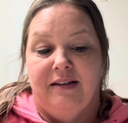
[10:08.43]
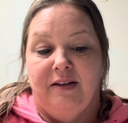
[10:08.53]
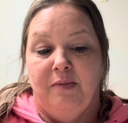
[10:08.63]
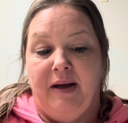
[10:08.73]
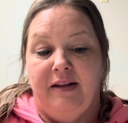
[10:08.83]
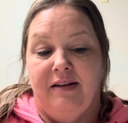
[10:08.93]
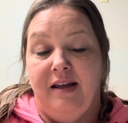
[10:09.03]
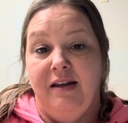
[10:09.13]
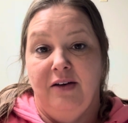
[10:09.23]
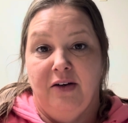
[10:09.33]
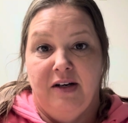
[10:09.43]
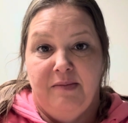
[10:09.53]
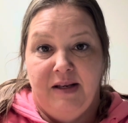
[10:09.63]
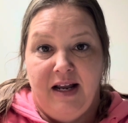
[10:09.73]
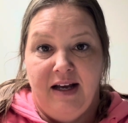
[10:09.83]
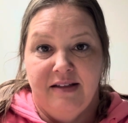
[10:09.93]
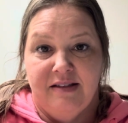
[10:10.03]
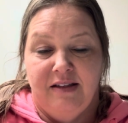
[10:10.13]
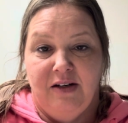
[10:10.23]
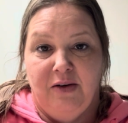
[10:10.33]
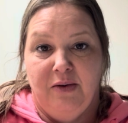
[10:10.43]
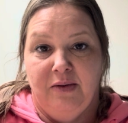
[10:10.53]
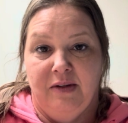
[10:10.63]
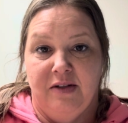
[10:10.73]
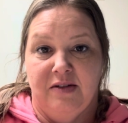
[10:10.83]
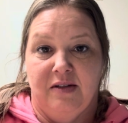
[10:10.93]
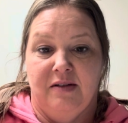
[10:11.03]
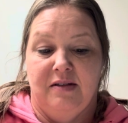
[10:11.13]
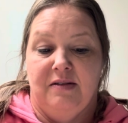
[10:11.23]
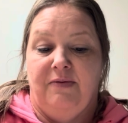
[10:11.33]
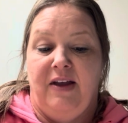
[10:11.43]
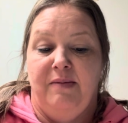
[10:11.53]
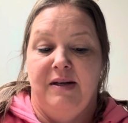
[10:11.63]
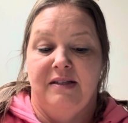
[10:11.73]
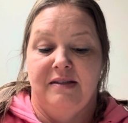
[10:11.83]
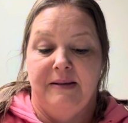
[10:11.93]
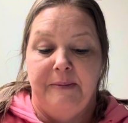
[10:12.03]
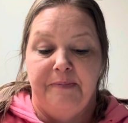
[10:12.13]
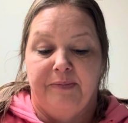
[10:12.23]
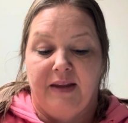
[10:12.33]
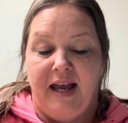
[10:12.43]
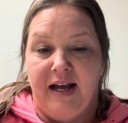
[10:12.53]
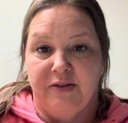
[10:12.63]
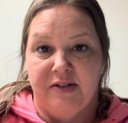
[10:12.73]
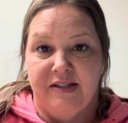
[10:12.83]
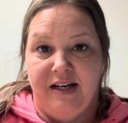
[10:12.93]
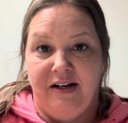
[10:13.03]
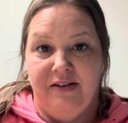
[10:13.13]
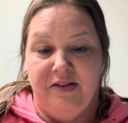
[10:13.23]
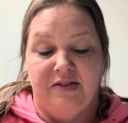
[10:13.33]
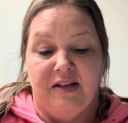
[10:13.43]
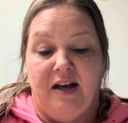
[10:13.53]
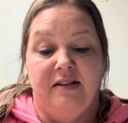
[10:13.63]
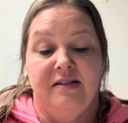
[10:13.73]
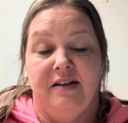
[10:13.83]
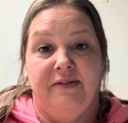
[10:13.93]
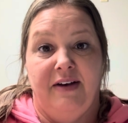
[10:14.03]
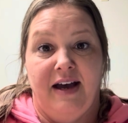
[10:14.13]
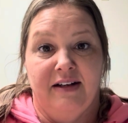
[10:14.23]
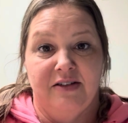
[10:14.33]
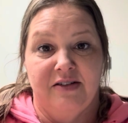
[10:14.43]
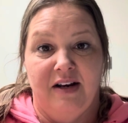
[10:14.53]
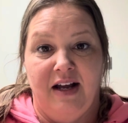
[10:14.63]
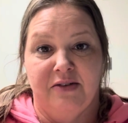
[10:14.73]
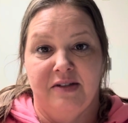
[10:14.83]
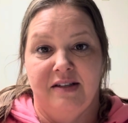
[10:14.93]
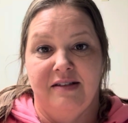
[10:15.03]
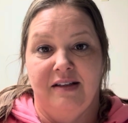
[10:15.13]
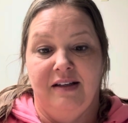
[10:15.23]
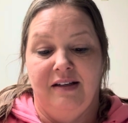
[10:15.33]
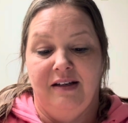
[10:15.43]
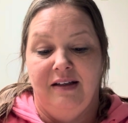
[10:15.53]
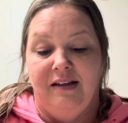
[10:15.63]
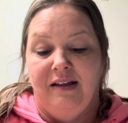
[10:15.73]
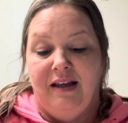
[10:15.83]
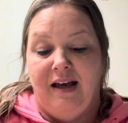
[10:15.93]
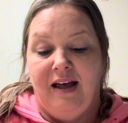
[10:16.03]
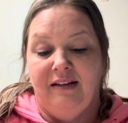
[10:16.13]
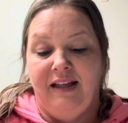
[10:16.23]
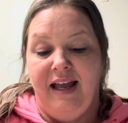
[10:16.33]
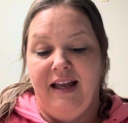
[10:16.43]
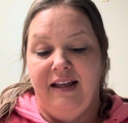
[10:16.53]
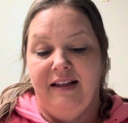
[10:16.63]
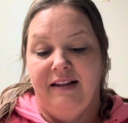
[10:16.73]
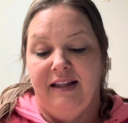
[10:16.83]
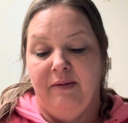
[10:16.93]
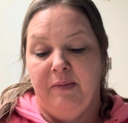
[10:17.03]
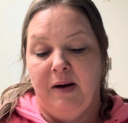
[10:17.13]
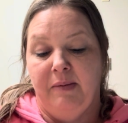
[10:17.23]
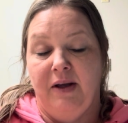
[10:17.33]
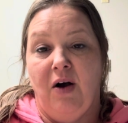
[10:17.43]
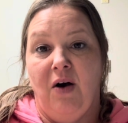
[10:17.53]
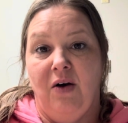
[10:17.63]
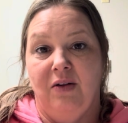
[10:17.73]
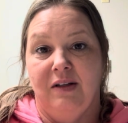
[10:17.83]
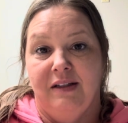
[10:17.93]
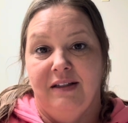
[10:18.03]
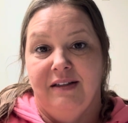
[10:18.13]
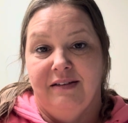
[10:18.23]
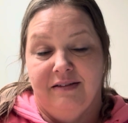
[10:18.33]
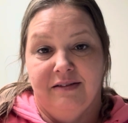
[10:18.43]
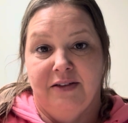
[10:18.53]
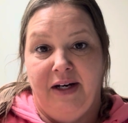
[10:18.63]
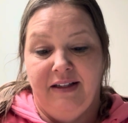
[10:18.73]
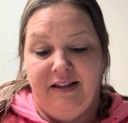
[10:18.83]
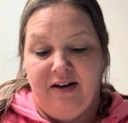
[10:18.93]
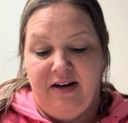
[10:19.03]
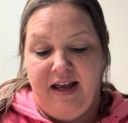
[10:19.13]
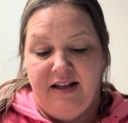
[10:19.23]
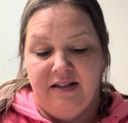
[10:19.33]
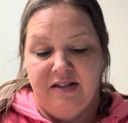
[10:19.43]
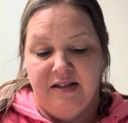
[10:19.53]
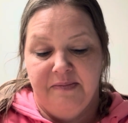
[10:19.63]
You might think you're going to be next. There's this famous actress there, and there's tons of actors and actresses in LA. They were probably all greatly on edge.